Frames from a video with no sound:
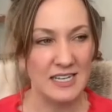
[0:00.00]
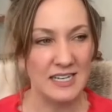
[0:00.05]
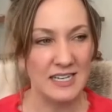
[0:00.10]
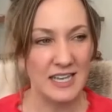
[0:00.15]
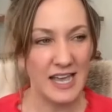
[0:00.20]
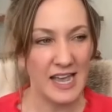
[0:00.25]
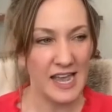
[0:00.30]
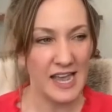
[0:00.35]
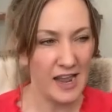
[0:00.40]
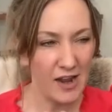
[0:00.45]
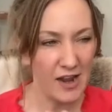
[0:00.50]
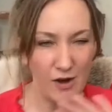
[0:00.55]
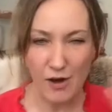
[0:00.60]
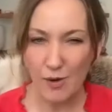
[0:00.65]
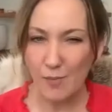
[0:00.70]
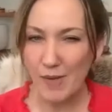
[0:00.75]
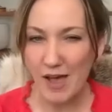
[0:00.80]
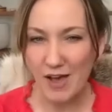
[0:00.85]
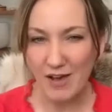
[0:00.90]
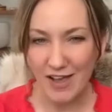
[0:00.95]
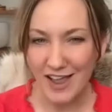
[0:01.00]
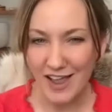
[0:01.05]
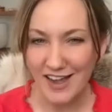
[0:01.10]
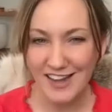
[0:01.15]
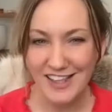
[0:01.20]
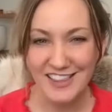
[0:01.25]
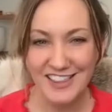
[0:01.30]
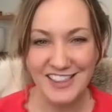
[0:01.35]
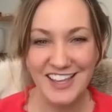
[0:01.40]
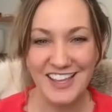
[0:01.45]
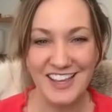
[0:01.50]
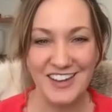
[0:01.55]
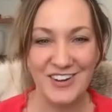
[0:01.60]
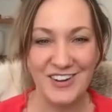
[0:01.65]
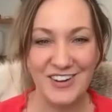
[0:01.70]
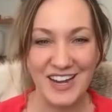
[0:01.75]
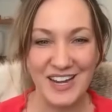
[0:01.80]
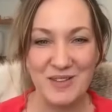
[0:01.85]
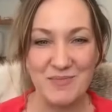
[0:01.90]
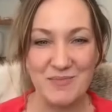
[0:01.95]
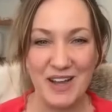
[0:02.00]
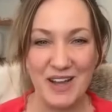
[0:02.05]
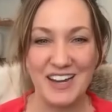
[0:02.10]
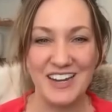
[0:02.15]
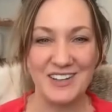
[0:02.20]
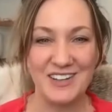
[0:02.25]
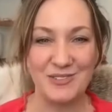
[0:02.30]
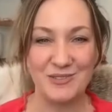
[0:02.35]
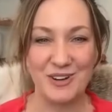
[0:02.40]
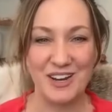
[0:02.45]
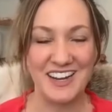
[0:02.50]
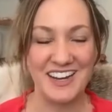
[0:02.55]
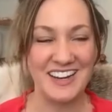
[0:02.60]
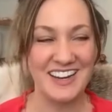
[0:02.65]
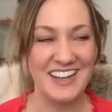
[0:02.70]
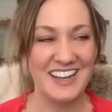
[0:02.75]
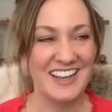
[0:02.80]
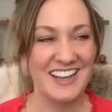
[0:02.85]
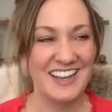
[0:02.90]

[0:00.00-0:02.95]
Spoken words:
care about anything or anybody, right?